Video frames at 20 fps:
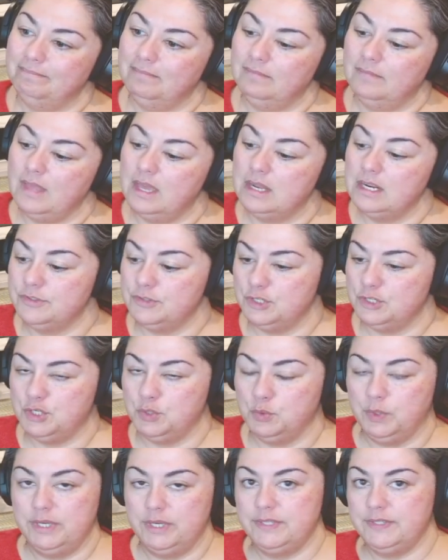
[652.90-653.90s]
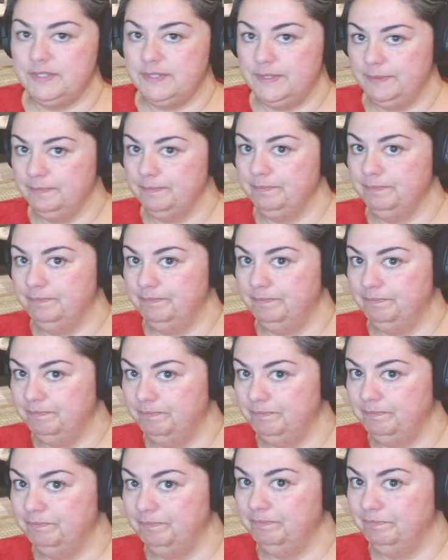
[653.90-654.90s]
And it's a choice.
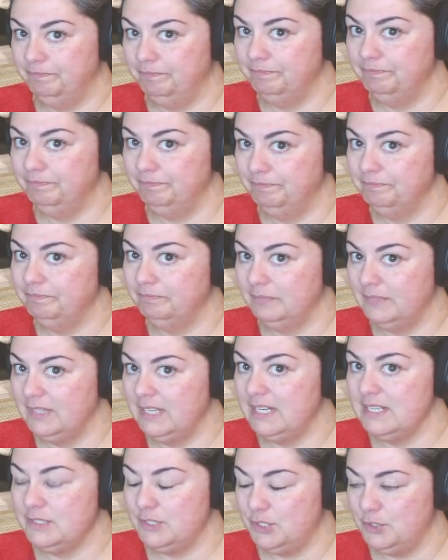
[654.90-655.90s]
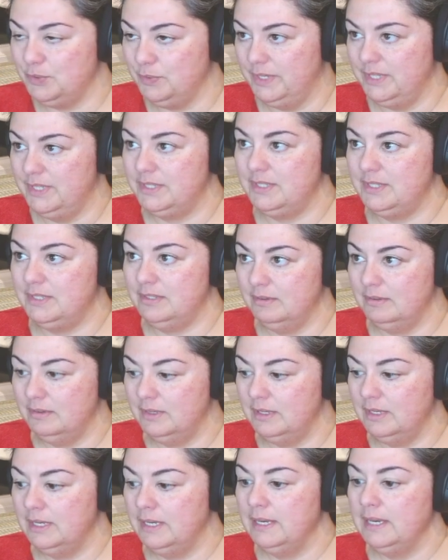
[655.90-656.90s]
It is a choice.
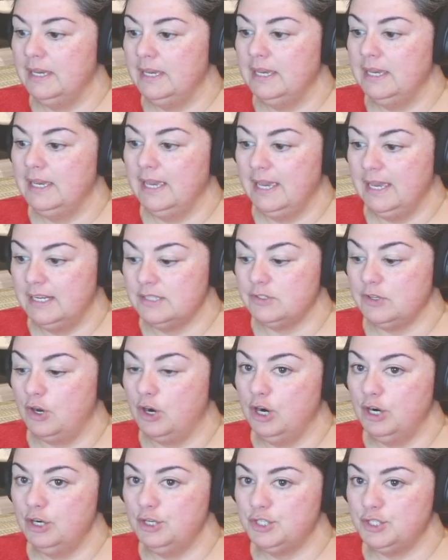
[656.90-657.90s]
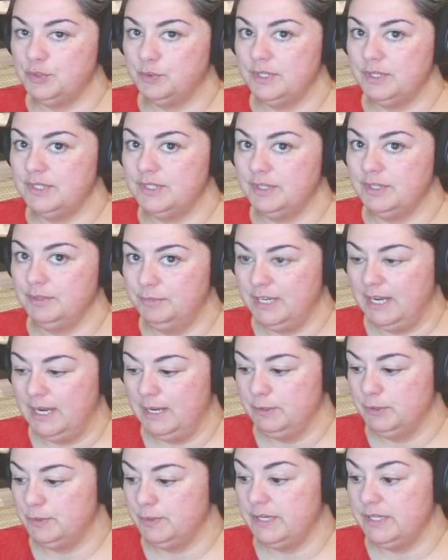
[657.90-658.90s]
And it's a hard choice
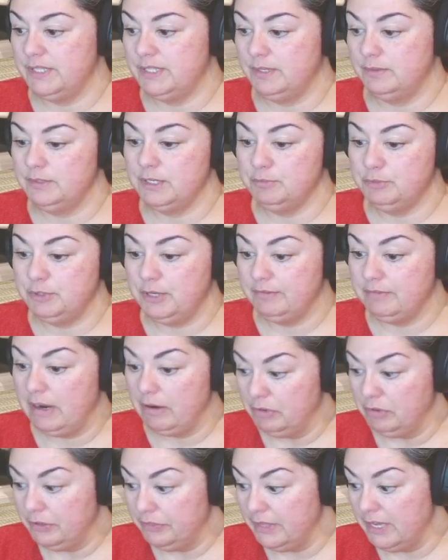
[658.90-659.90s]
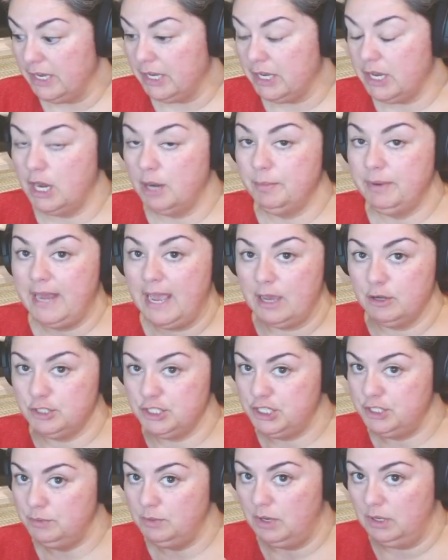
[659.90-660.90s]
sometimes, because sometimes you have everything coming at
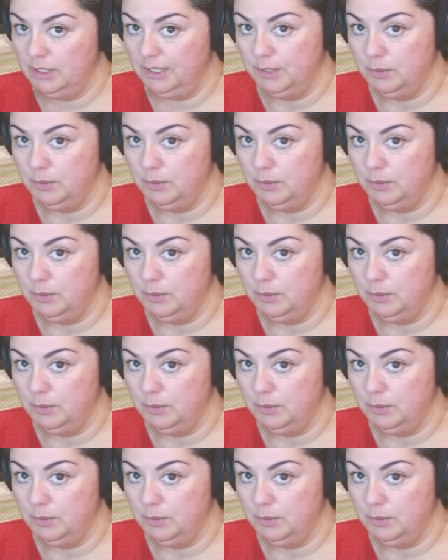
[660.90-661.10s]
you all at